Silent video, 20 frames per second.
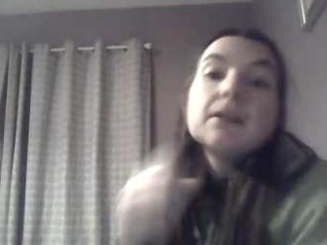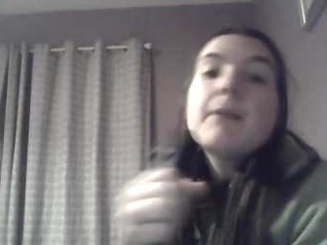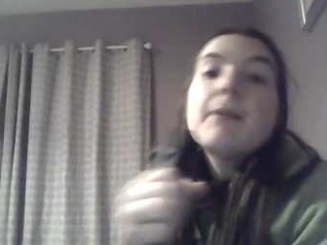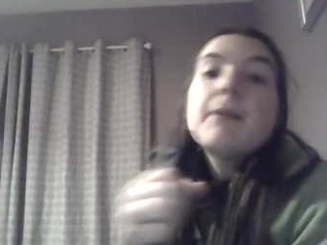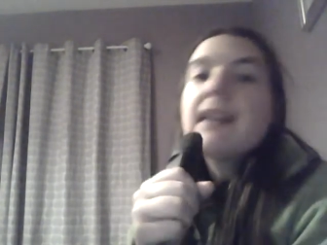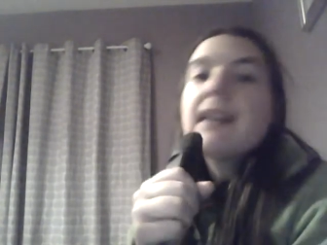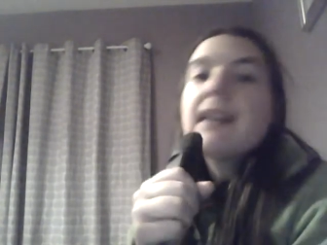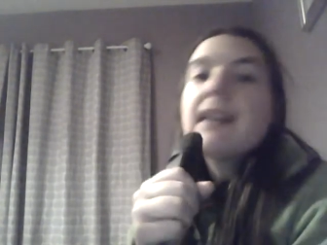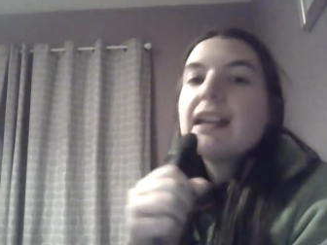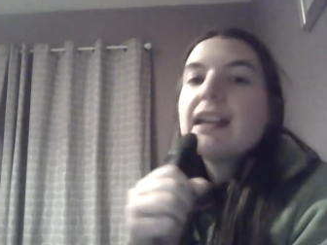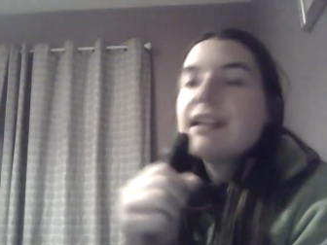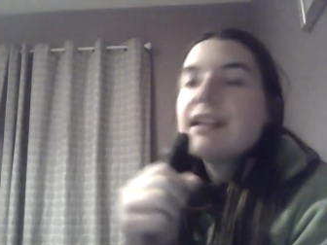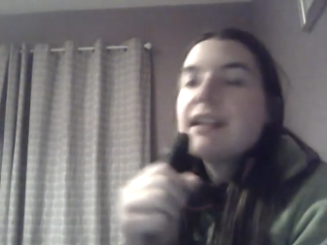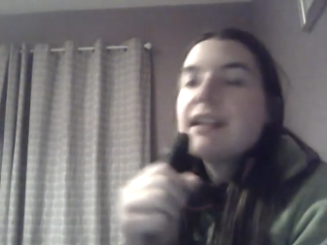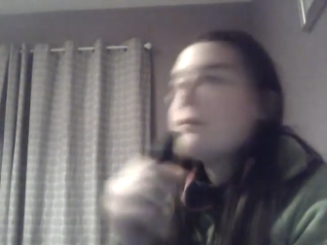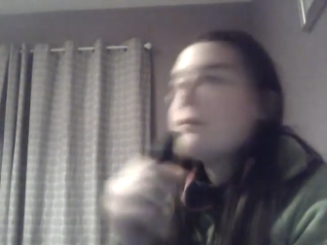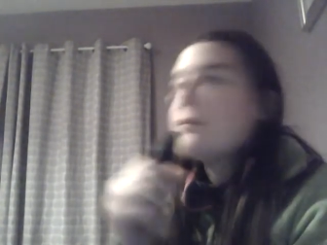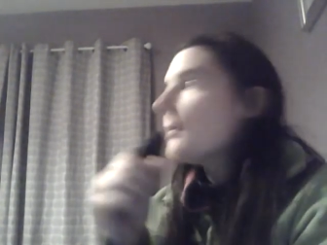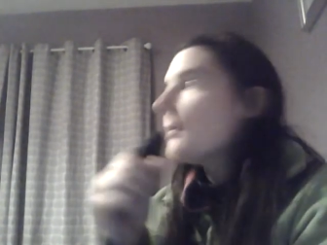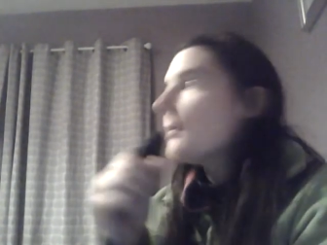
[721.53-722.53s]
Making a
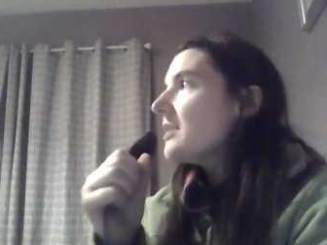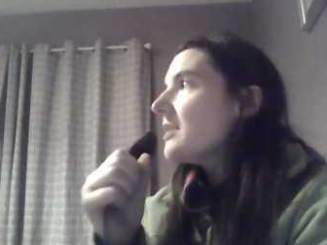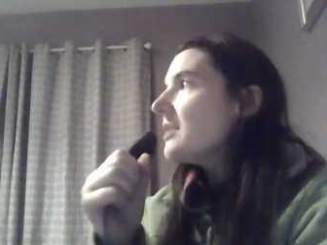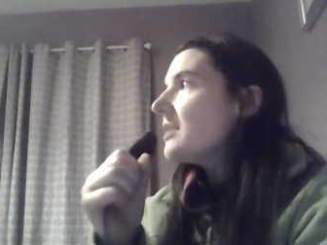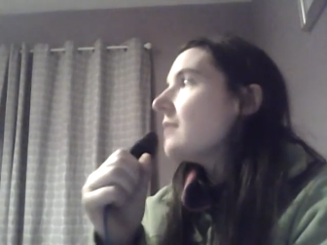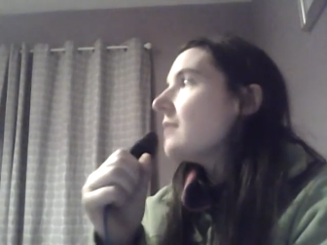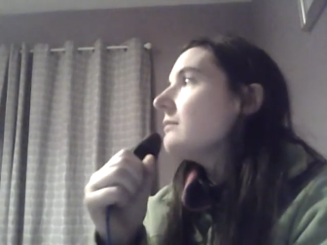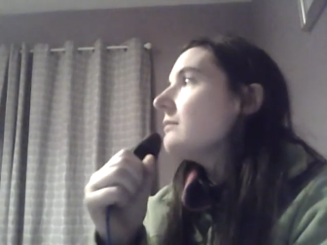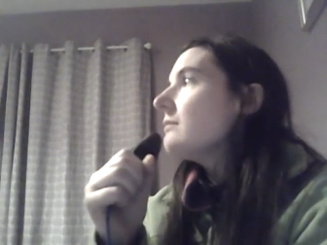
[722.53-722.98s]
name for myself.